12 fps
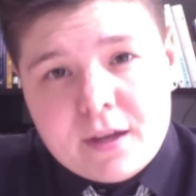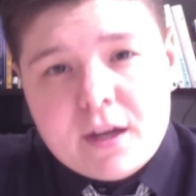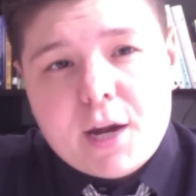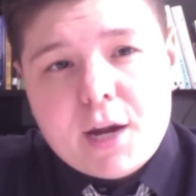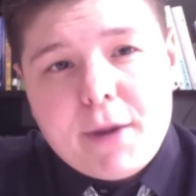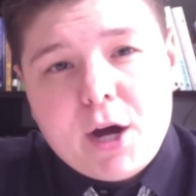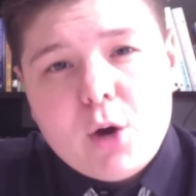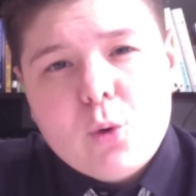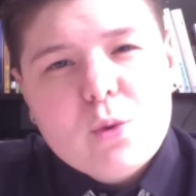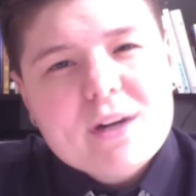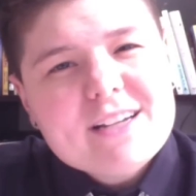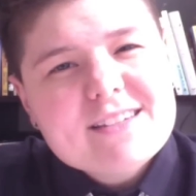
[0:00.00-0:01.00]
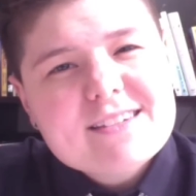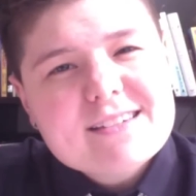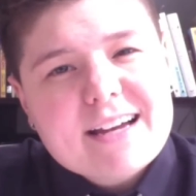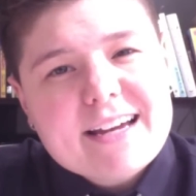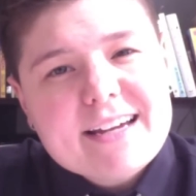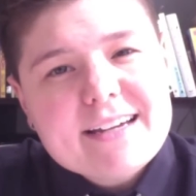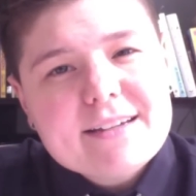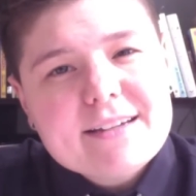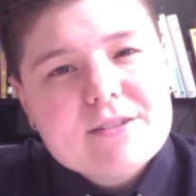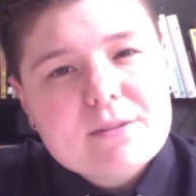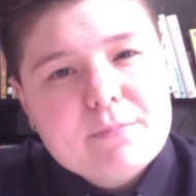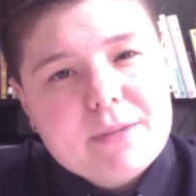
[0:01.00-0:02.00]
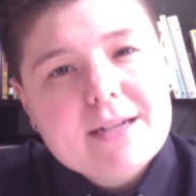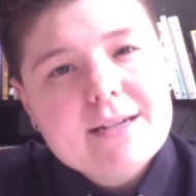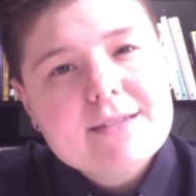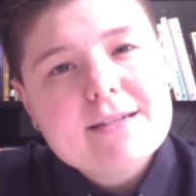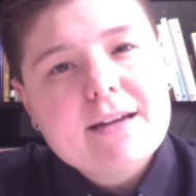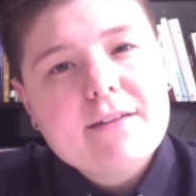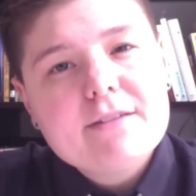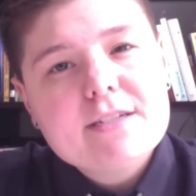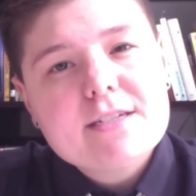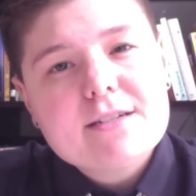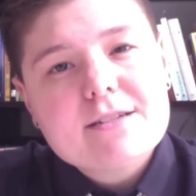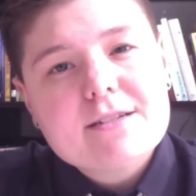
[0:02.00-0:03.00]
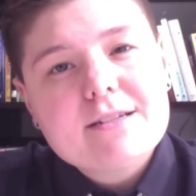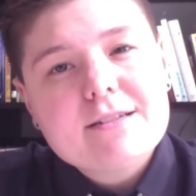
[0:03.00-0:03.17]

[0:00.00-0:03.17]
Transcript: about what it's like to be an executive assistant